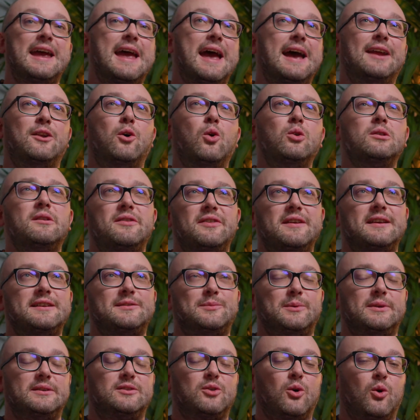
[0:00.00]
And all the things
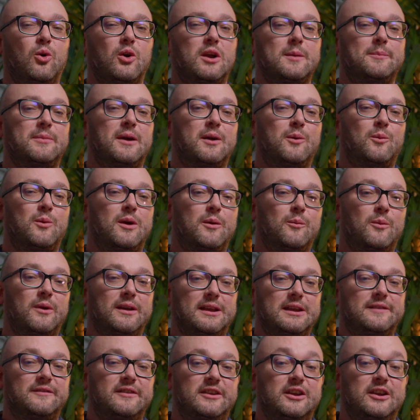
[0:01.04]
we talk about when we're giving